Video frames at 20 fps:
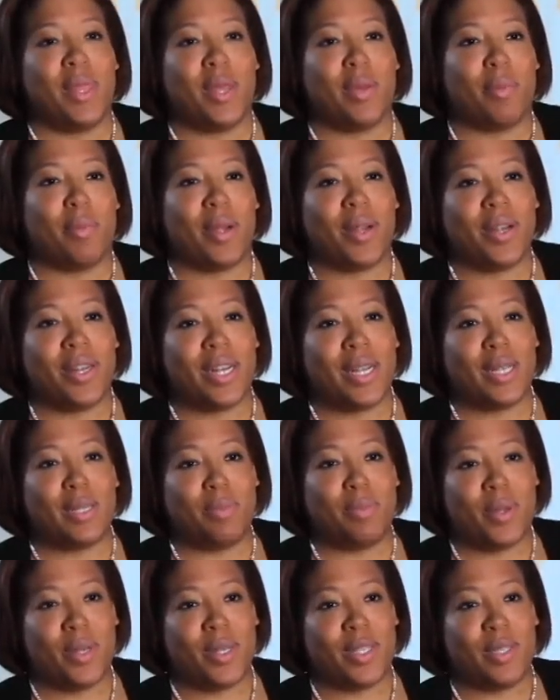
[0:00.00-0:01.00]
the American
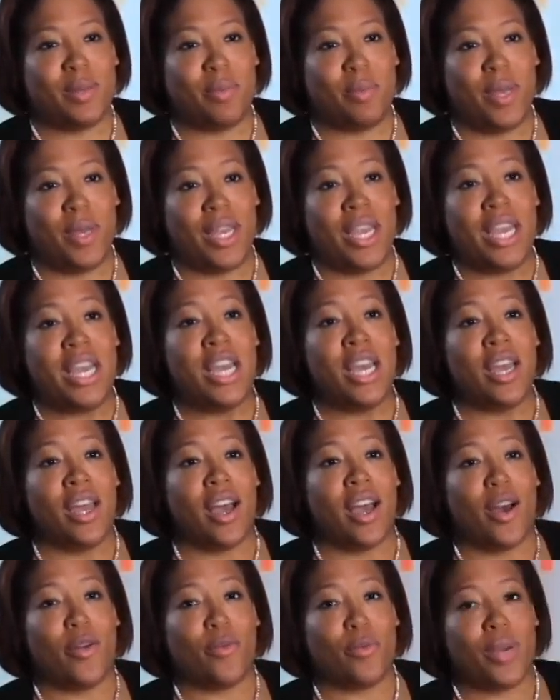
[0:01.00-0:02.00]
experience to be
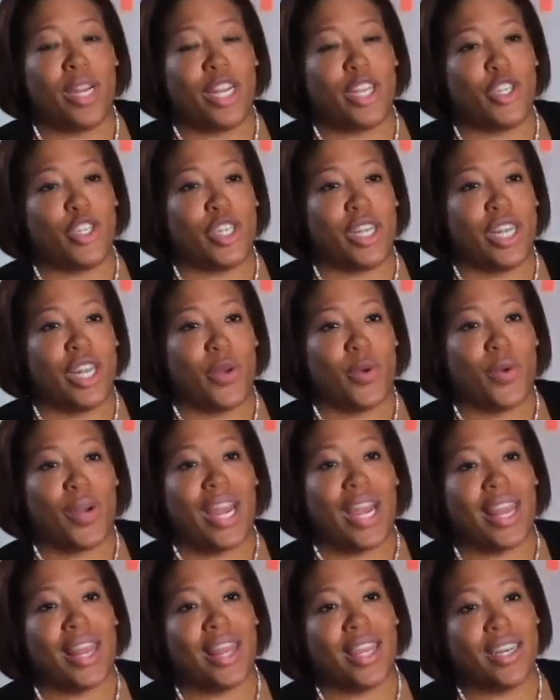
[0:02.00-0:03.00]
a racially
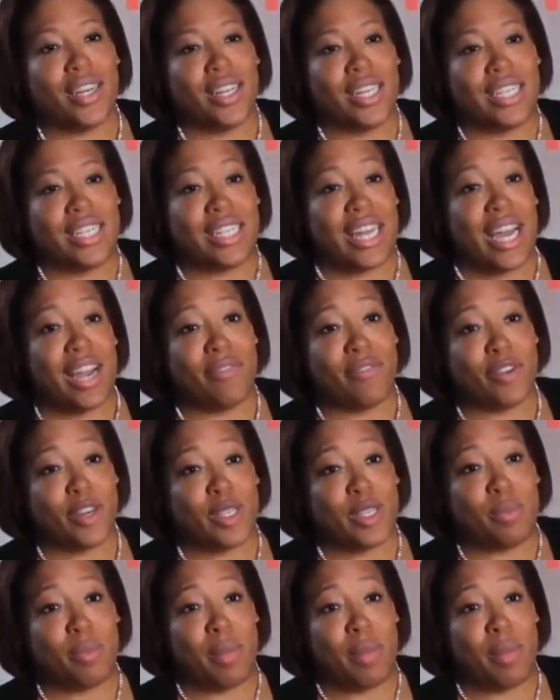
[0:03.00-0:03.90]
or ethnically diverse